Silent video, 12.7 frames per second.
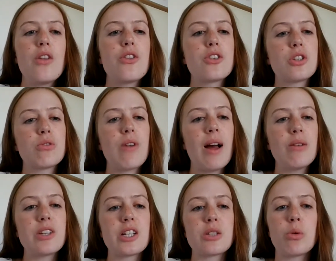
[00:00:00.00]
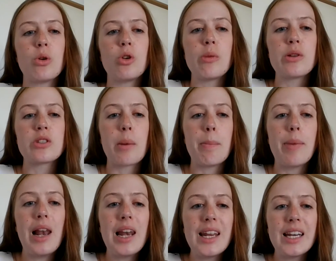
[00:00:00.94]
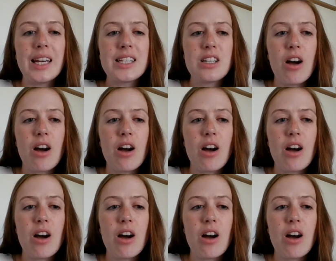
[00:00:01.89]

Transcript: The surroundings were almost completely